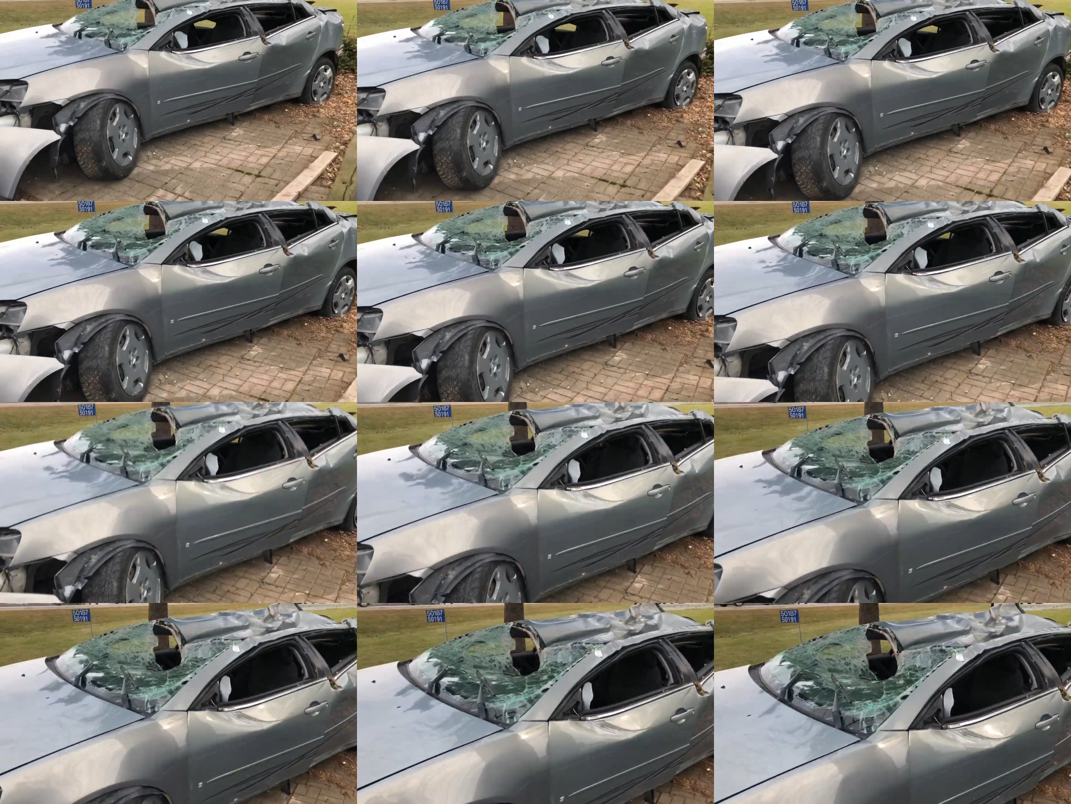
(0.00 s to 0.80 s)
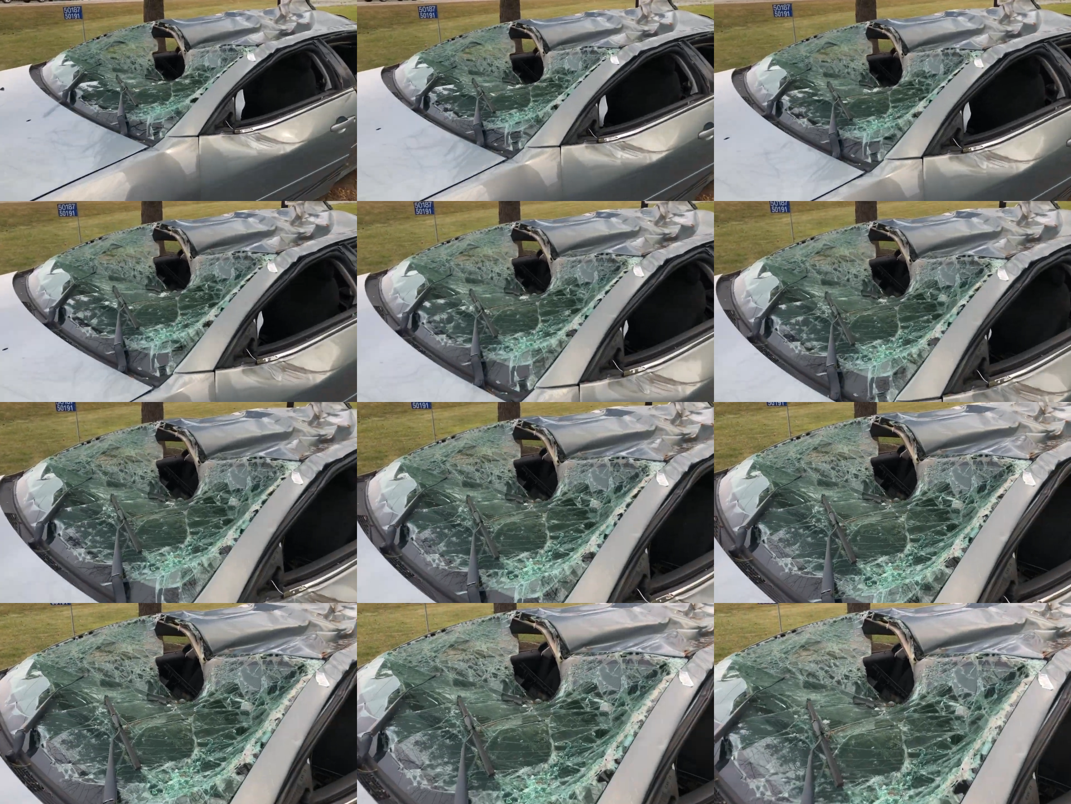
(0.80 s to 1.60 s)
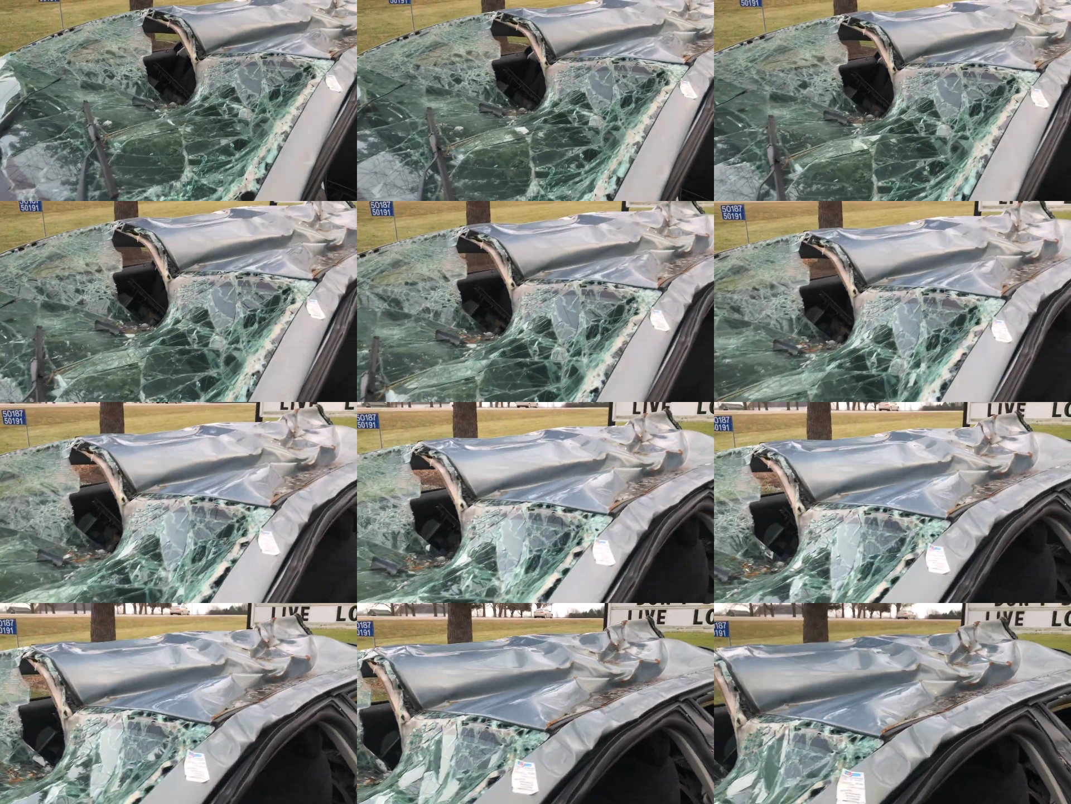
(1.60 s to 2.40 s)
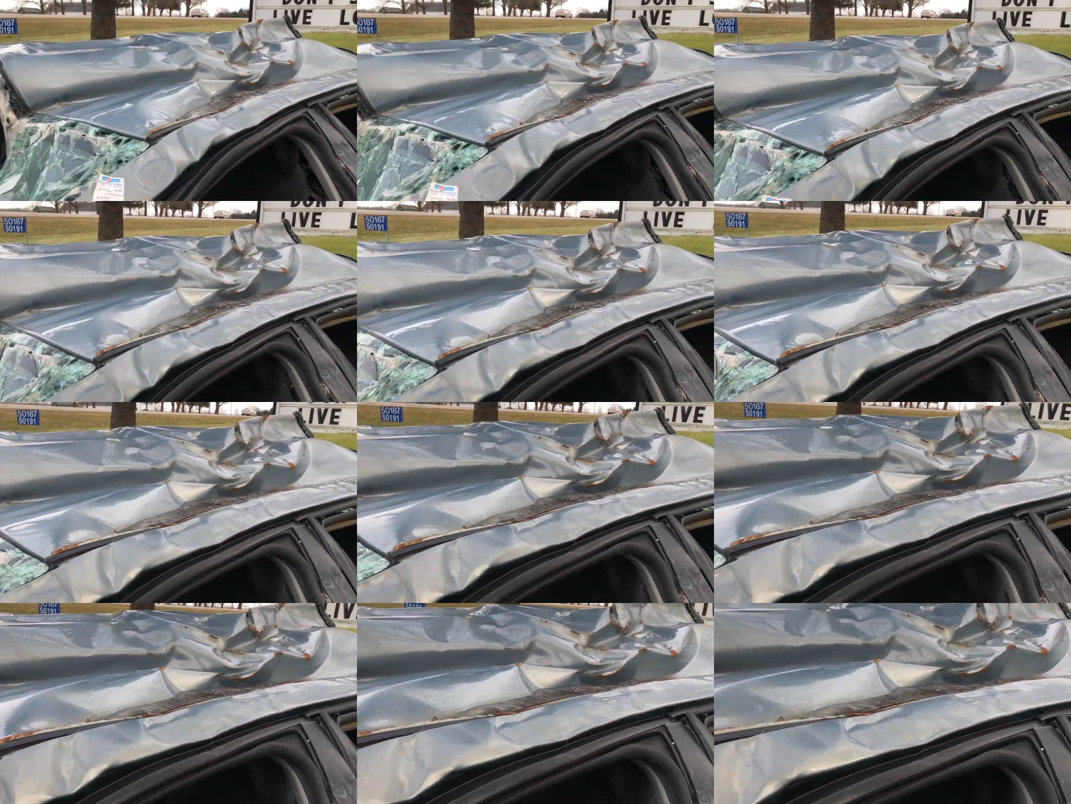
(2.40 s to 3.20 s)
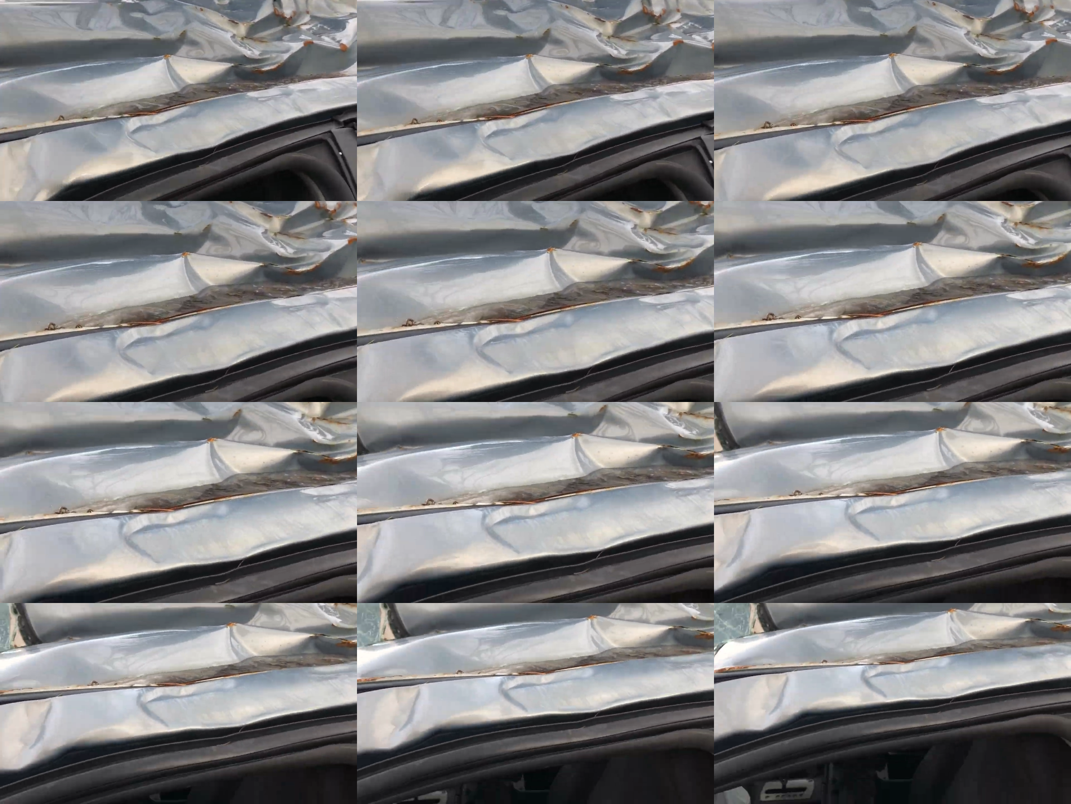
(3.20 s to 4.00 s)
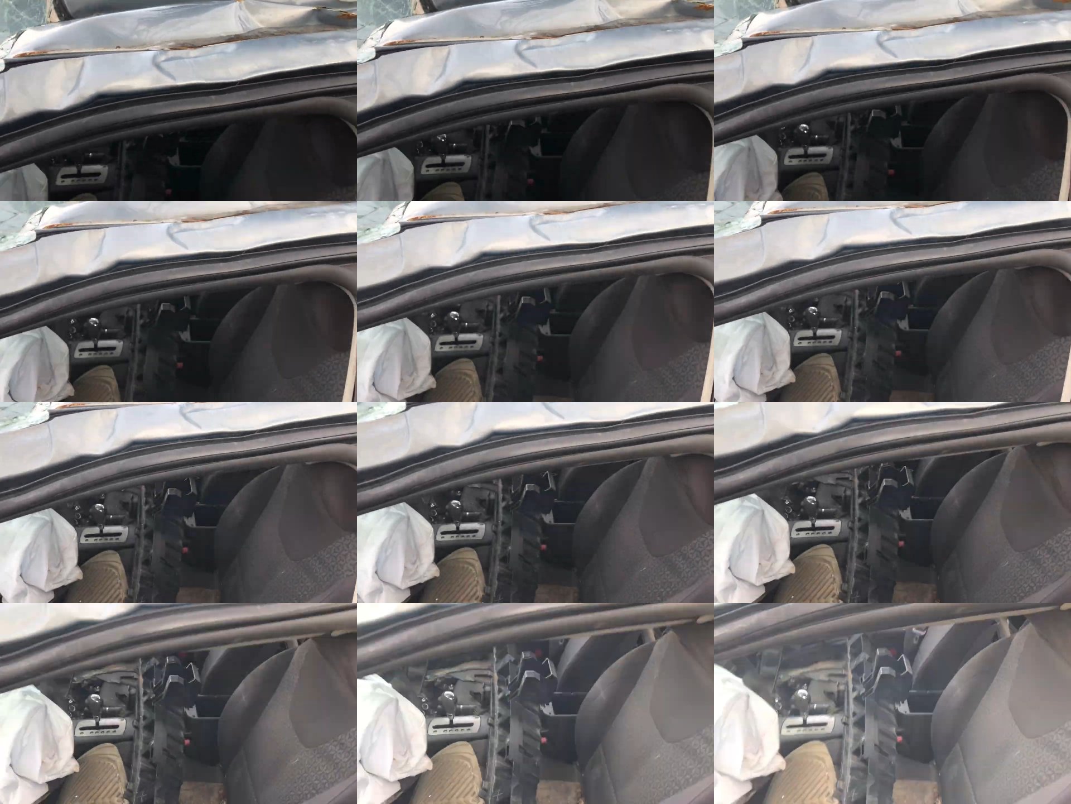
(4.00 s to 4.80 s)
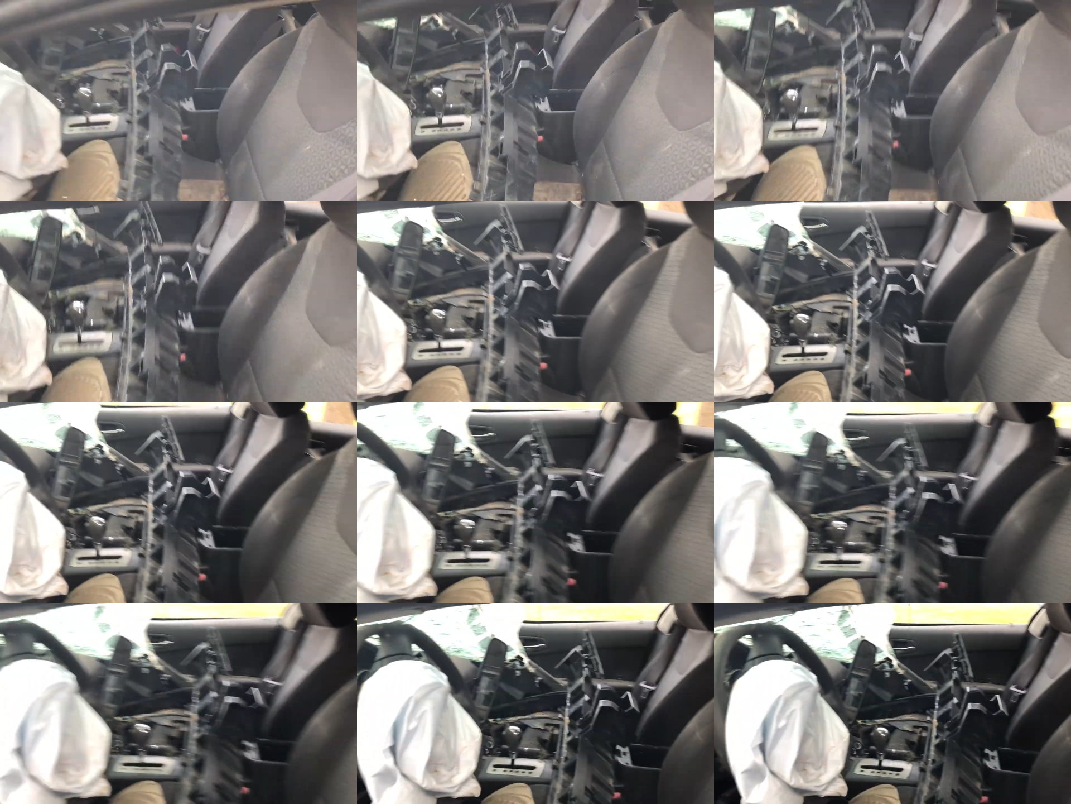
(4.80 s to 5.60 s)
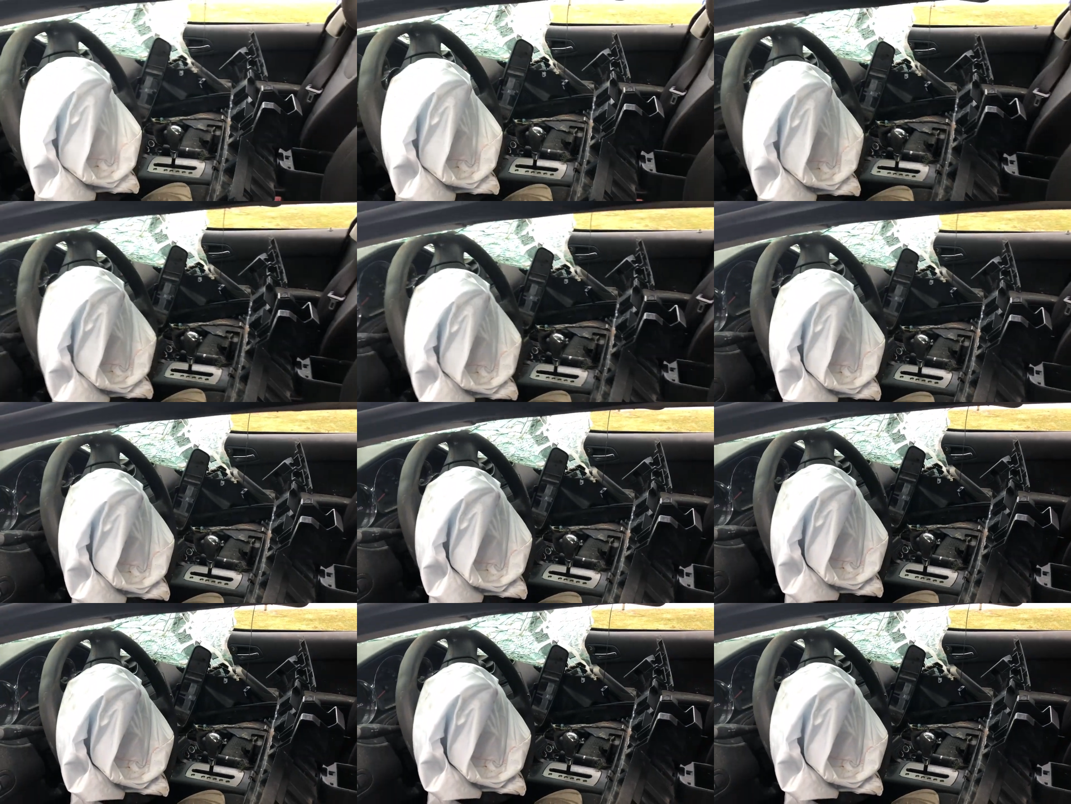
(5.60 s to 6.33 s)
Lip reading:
No face is visible, so there are no lips to read.